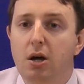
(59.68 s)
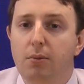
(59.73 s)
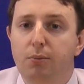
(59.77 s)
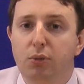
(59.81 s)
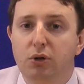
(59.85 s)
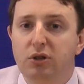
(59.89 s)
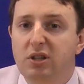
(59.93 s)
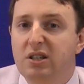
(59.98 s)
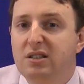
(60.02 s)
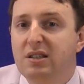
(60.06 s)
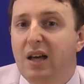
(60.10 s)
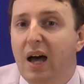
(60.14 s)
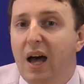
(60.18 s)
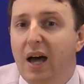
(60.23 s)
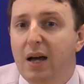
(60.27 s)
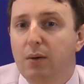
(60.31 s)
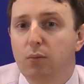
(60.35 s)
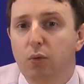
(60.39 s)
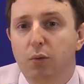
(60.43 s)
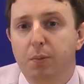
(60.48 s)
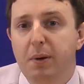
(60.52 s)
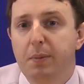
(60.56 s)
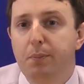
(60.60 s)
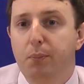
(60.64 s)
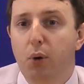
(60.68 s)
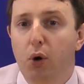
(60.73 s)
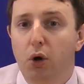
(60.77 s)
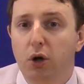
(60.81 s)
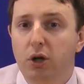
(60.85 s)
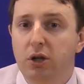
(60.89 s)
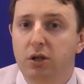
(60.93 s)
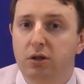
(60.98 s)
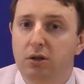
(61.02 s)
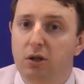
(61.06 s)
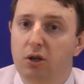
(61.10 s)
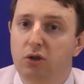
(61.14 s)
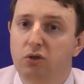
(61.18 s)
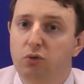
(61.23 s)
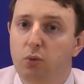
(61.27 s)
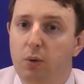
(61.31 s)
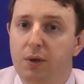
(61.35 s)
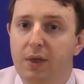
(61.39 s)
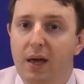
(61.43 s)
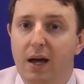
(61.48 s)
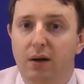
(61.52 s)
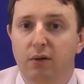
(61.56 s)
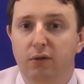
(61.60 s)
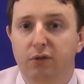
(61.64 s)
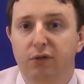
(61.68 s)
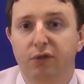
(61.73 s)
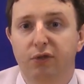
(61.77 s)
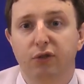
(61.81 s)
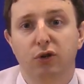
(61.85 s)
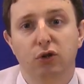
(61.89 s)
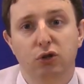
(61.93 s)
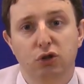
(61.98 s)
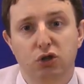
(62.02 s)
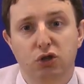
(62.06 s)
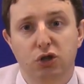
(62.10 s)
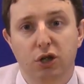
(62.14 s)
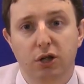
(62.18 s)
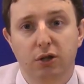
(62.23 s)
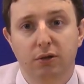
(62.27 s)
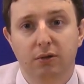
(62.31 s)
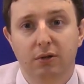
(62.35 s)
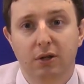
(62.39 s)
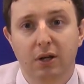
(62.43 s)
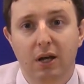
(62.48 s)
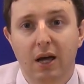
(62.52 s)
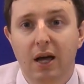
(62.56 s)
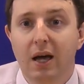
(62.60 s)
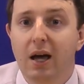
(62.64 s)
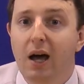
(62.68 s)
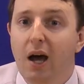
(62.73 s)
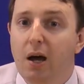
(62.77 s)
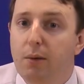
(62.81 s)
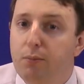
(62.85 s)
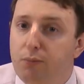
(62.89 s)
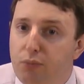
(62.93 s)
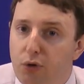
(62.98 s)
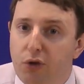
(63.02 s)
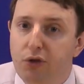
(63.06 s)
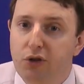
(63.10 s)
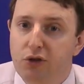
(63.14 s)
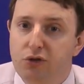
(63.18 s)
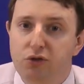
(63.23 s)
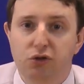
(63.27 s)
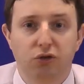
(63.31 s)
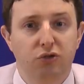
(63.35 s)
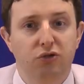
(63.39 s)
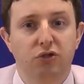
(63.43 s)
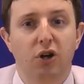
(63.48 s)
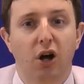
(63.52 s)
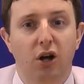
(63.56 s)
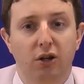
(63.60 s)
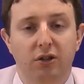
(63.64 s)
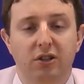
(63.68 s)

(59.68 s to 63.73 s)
But design would be pointless without function, and Brother does not